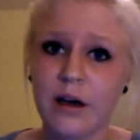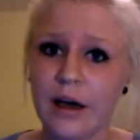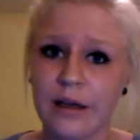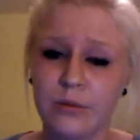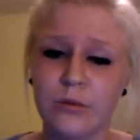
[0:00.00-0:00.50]

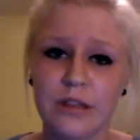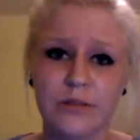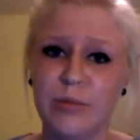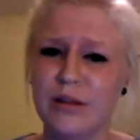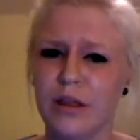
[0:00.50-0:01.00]
I will
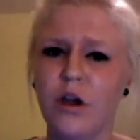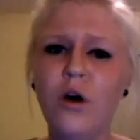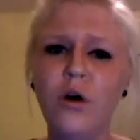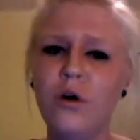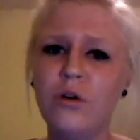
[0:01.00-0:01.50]
even be like,
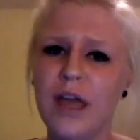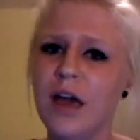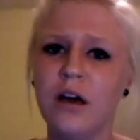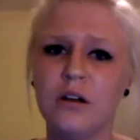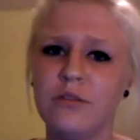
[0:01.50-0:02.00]
oh
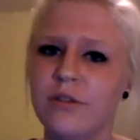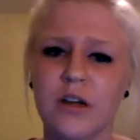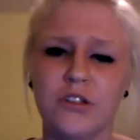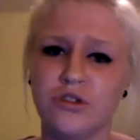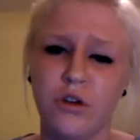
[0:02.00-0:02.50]
yeah, I'll
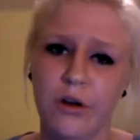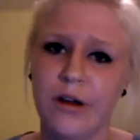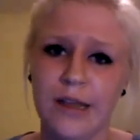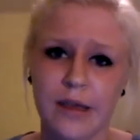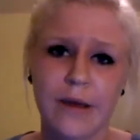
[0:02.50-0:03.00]
fucking
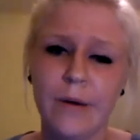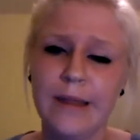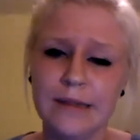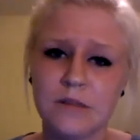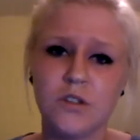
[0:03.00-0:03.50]
stroke your ego.
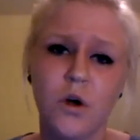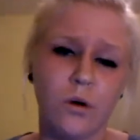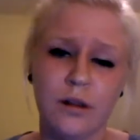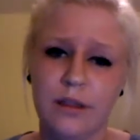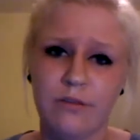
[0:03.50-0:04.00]
That's
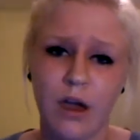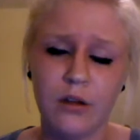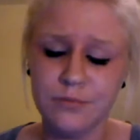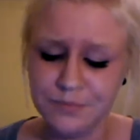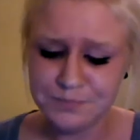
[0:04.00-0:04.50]
totally
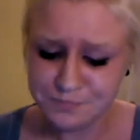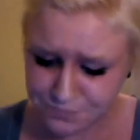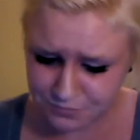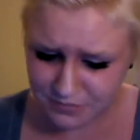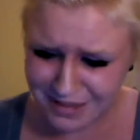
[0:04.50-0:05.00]
fine.
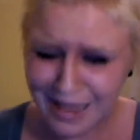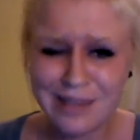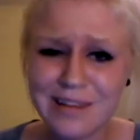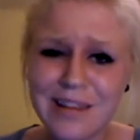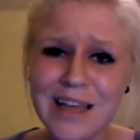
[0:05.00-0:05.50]

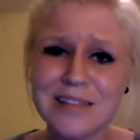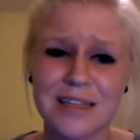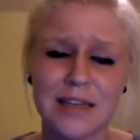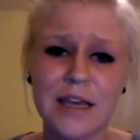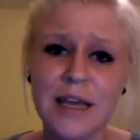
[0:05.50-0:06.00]
And then last
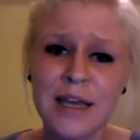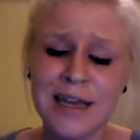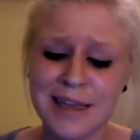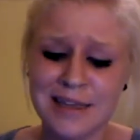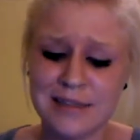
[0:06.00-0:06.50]
thing
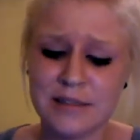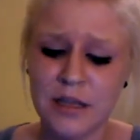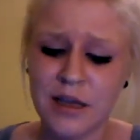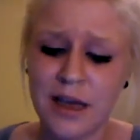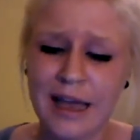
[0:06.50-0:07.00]
is,
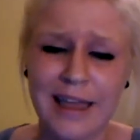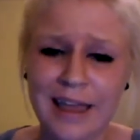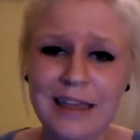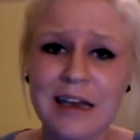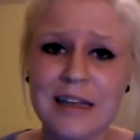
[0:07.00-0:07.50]
I
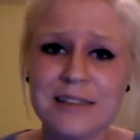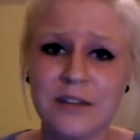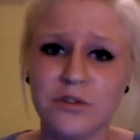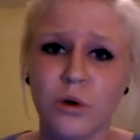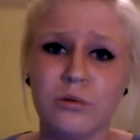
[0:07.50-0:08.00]
hate guys
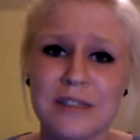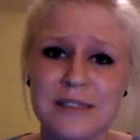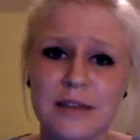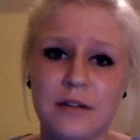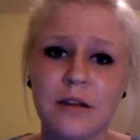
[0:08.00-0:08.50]
that don't
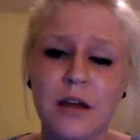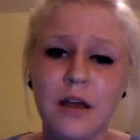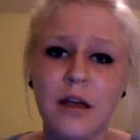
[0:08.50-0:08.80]
listen.